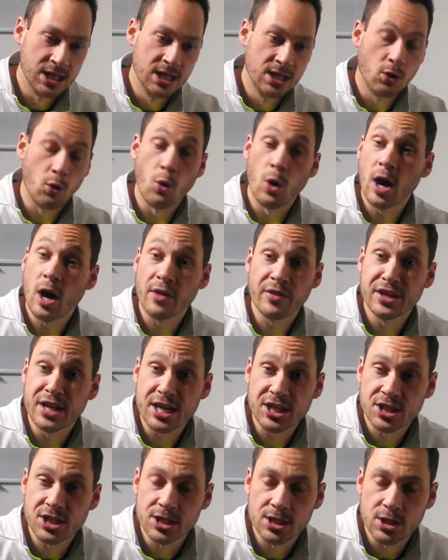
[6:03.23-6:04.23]
or other
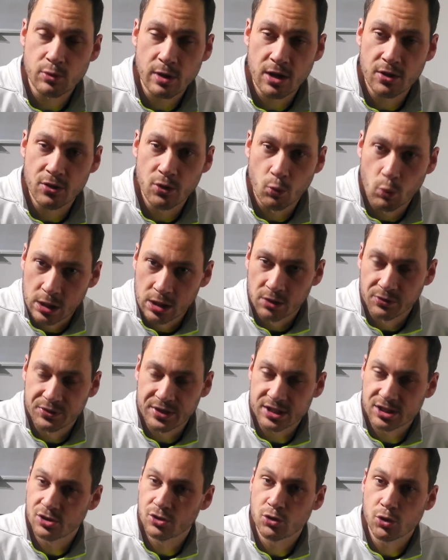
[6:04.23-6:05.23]
nations around the world that
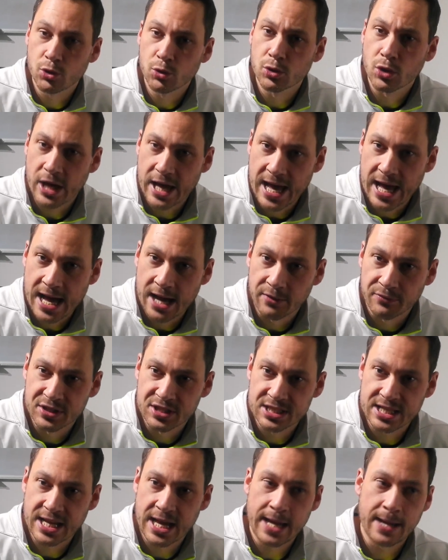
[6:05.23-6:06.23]
just do not have the
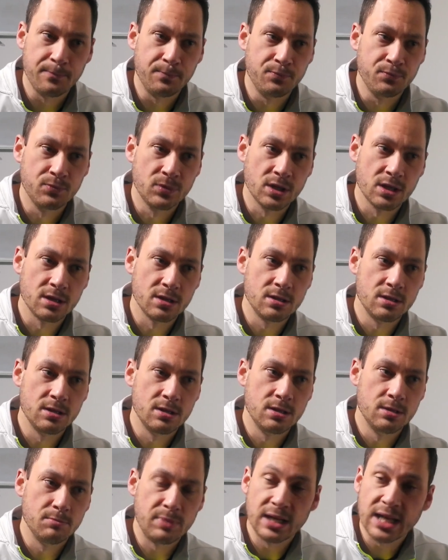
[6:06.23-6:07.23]
same
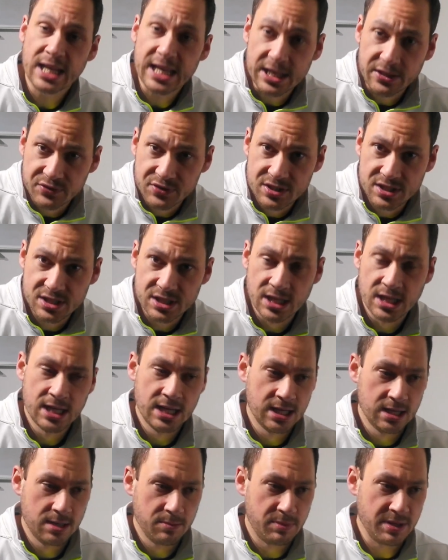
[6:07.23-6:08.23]
beliefs.
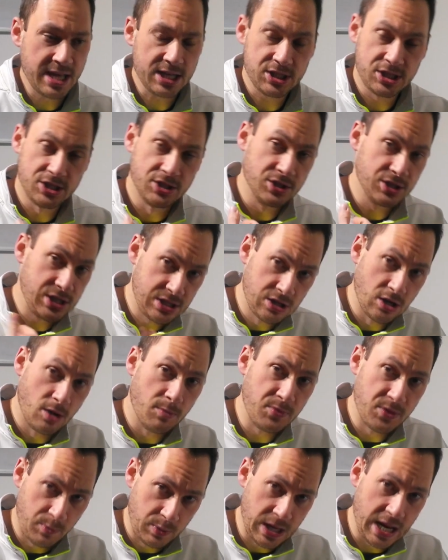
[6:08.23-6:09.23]
But that shouldn't stop
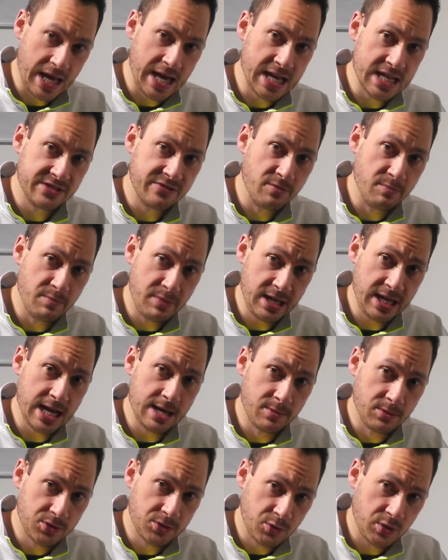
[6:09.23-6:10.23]
the players from being
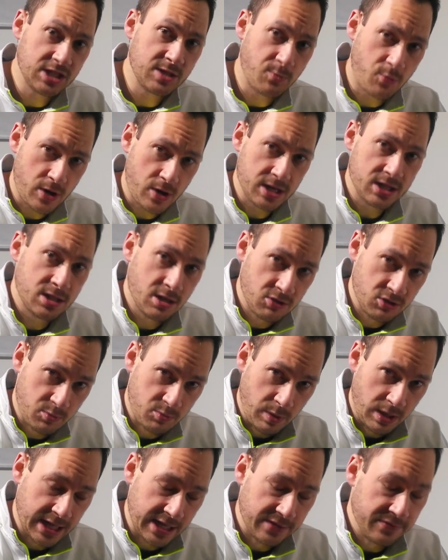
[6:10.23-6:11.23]
able to express those
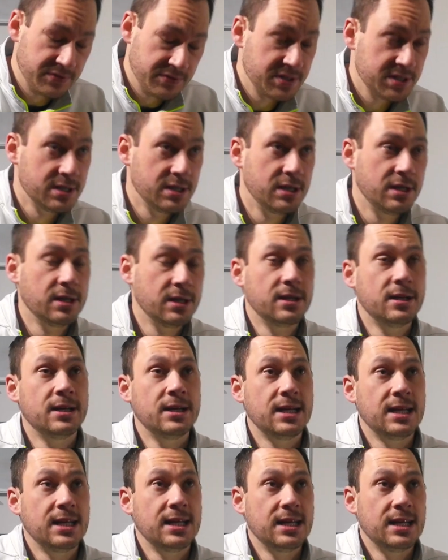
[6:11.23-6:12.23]
beliefs
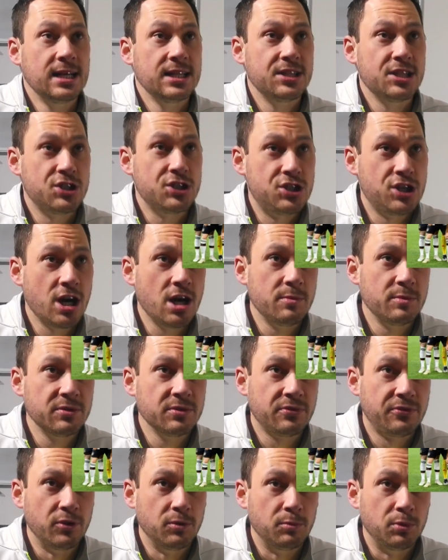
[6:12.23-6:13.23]
the German
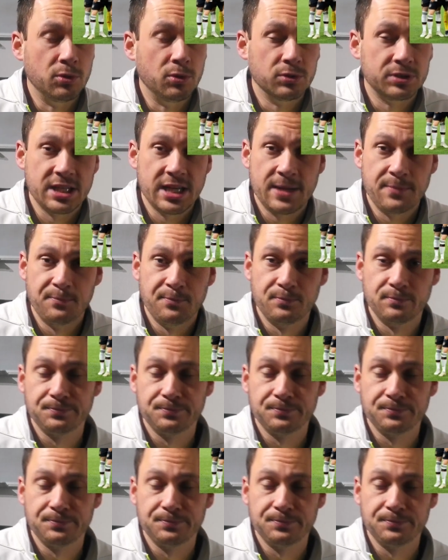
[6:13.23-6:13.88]
football team,